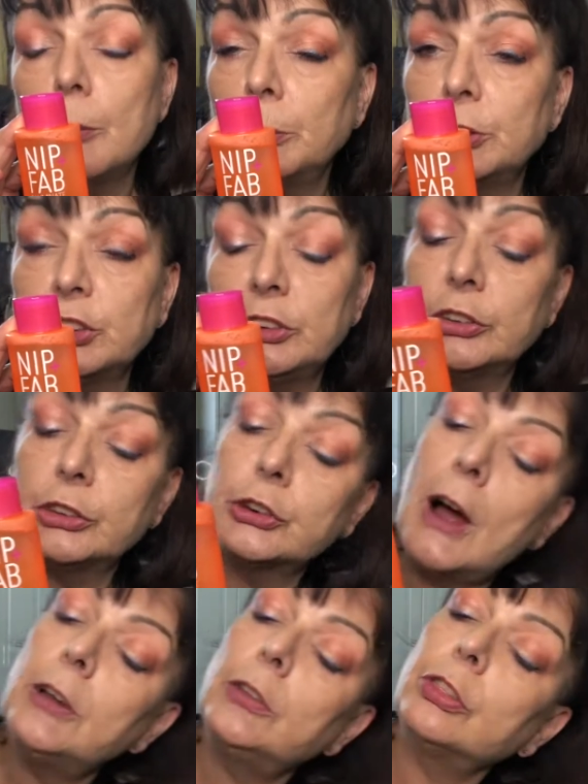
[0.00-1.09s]
which is
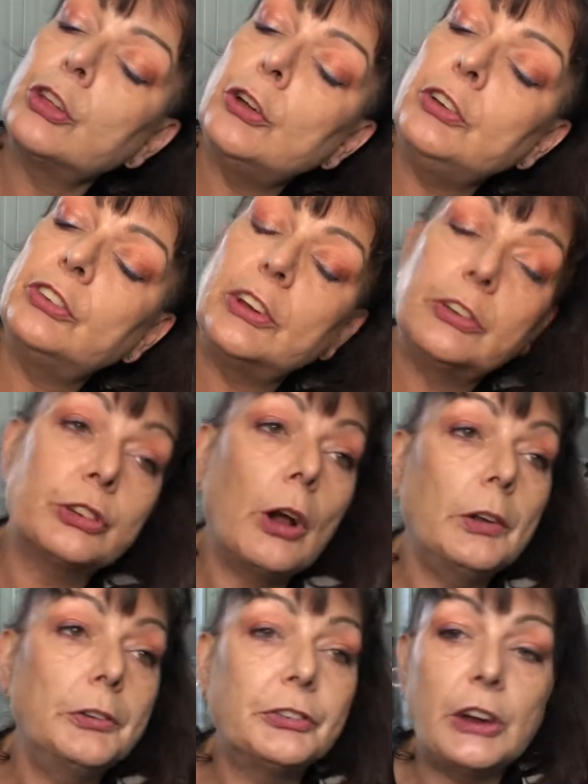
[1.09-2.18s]
Australian
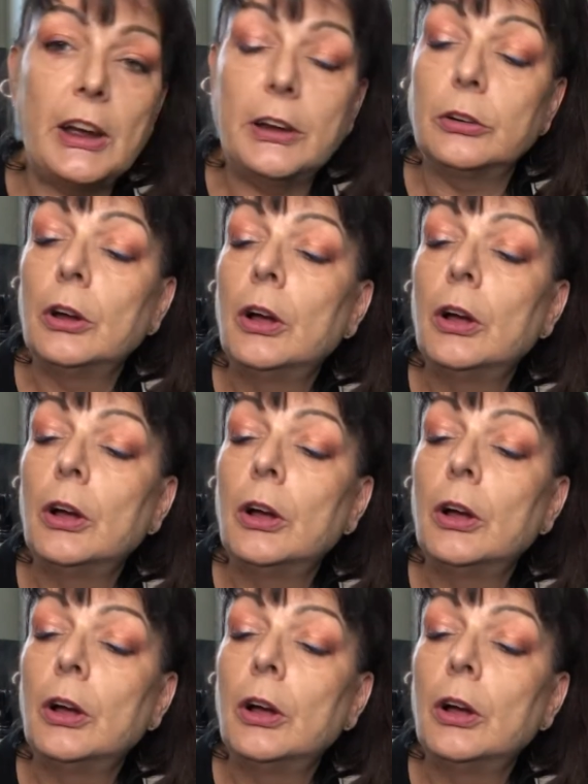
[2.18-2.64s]
$36.10.